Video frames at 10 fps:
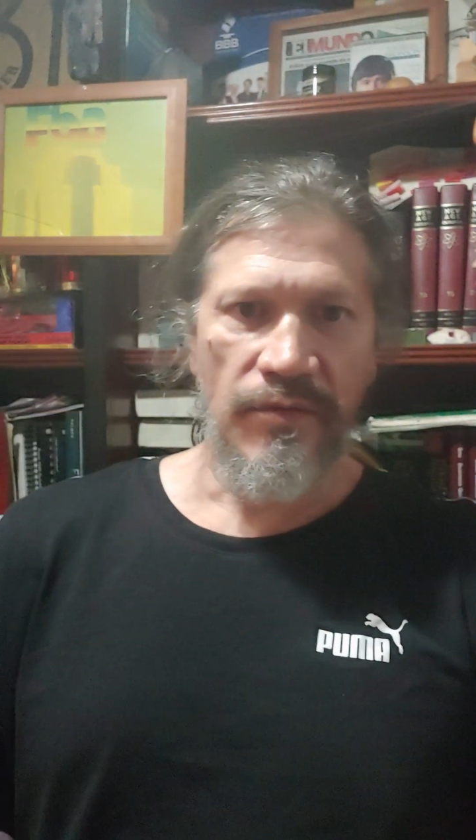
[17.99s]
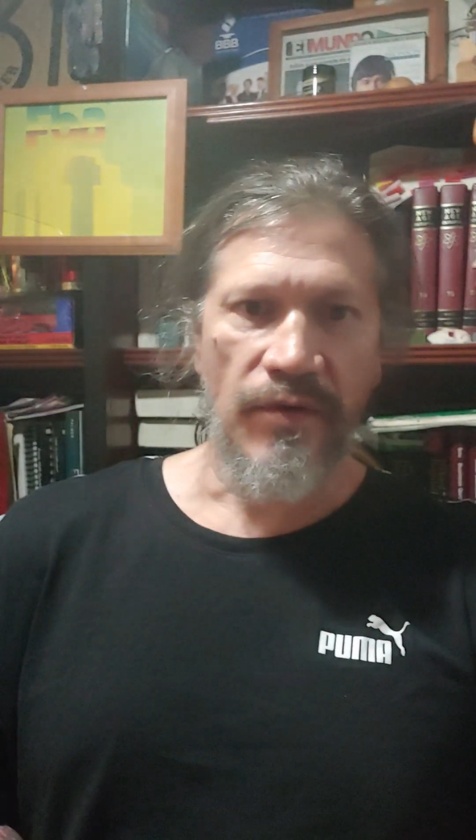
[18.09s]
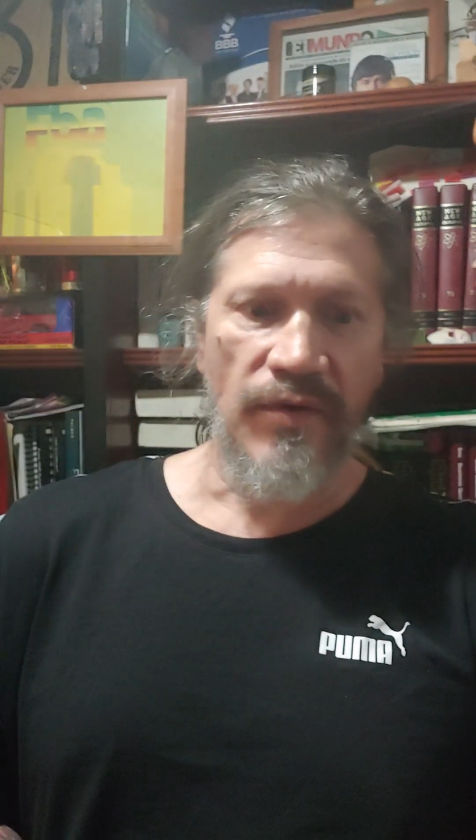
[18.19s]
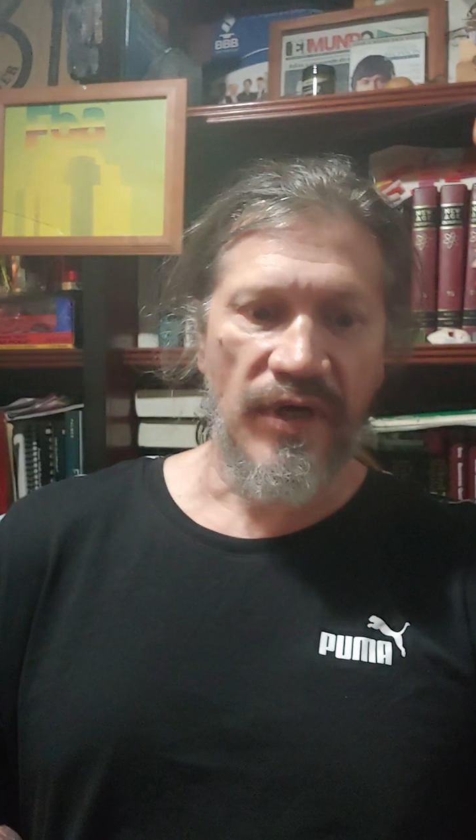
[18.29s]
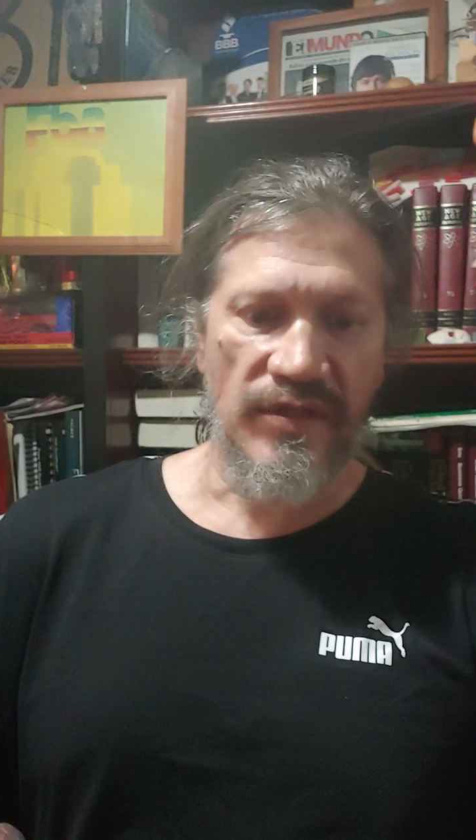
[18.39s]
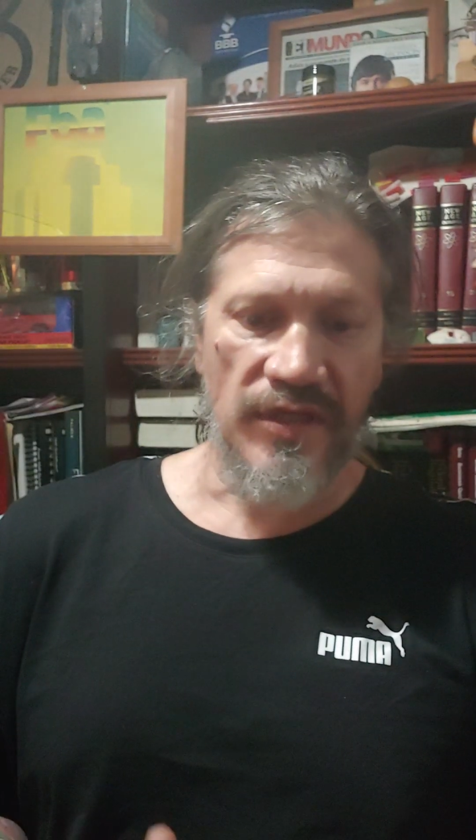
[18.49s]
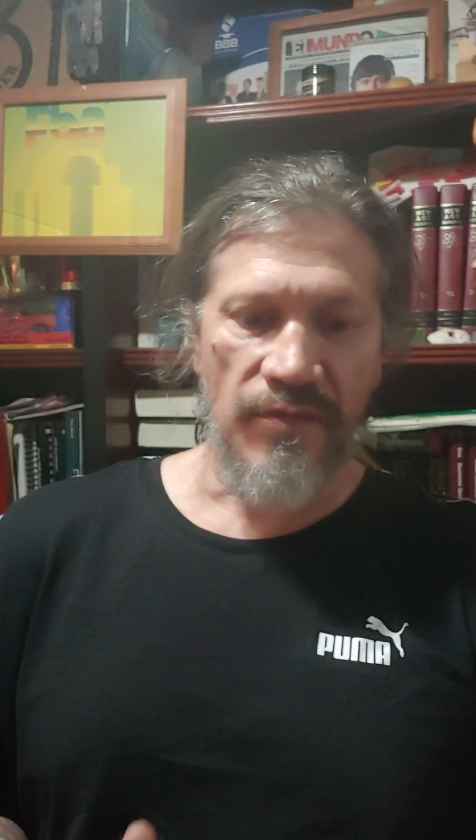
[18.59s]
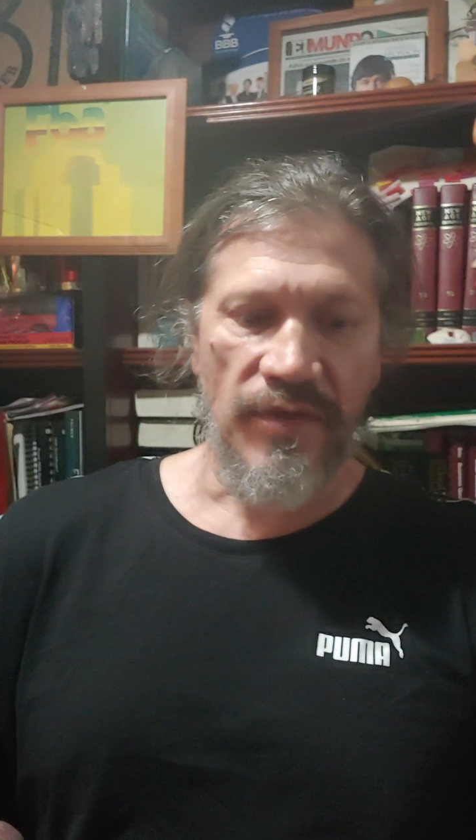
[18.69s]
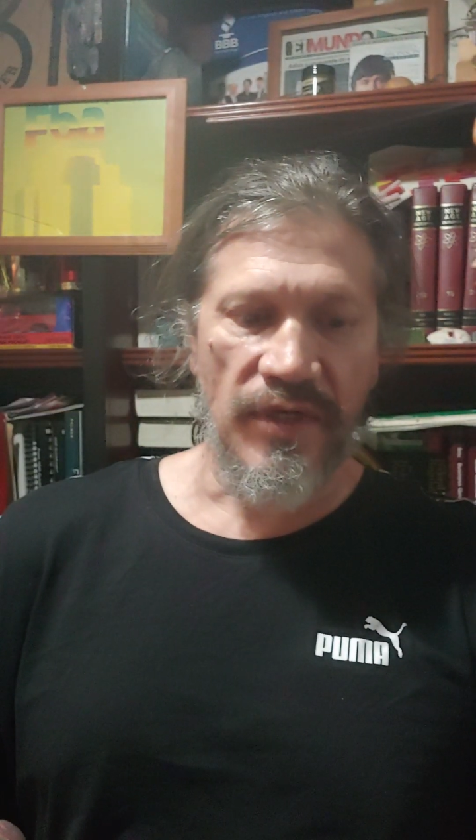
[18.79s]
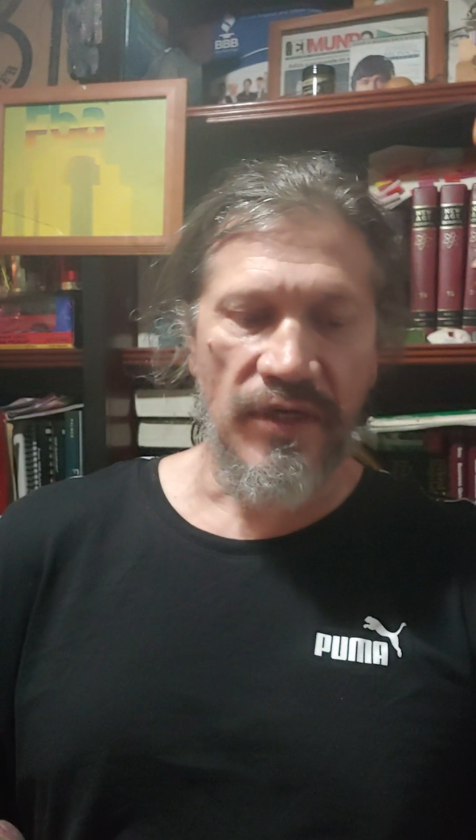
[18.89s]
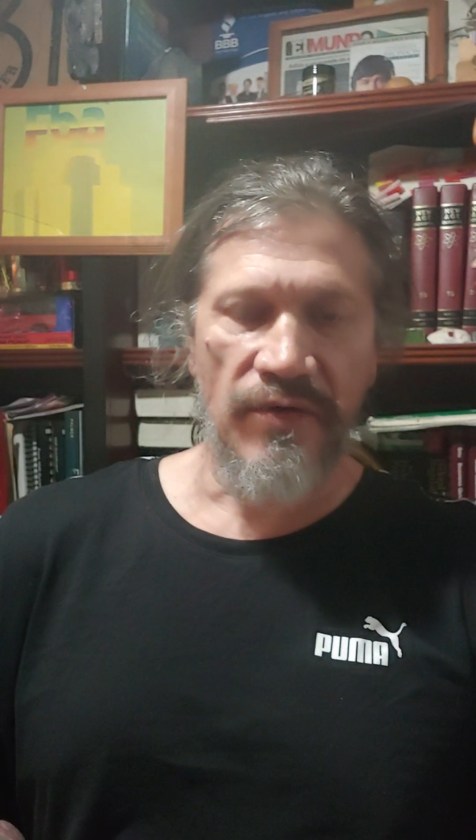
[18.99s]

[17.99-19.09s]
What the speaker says: marijuana has to help a lot.